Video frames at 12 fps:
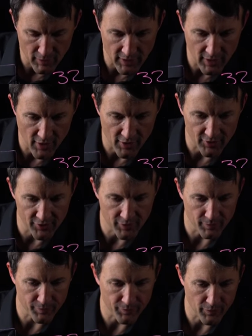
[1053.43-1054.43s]

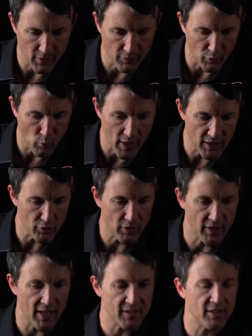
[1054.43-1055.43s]
because the way you
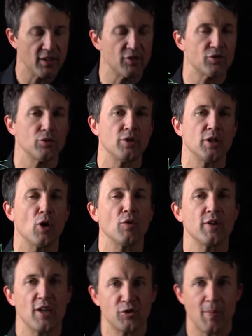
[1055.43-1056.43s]
connect into the
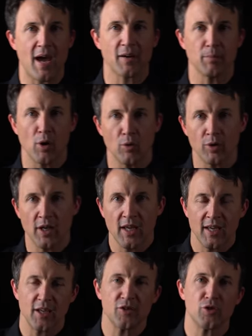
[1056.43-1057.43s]
OVH backbone
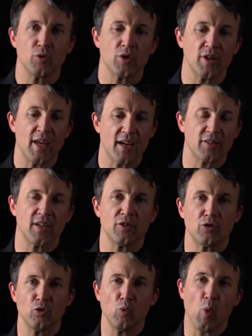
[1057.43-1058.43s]
is you connect
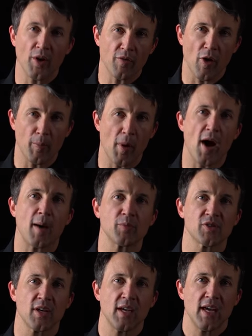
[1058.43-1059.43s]
into one of our
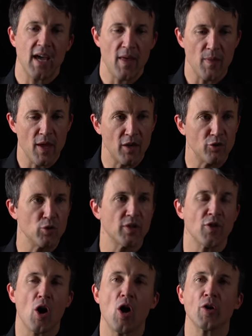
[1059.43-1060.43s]
POPs and then you
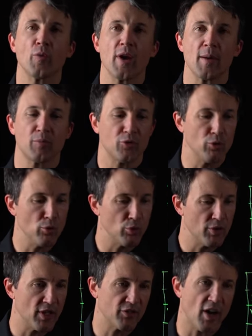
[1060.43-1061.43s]
get the on-ramp
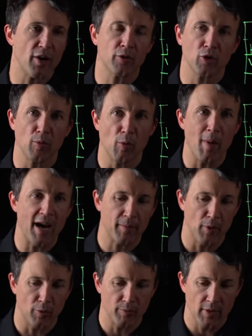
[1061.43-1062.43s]
to the entire global
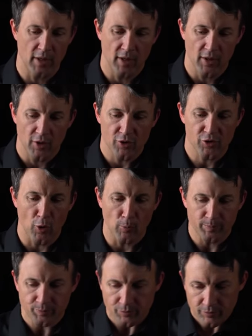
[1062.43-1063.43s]
backbone.
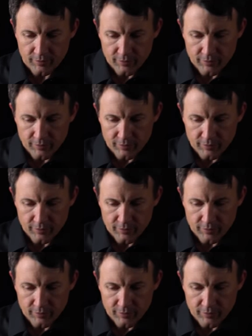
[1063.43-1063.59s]
So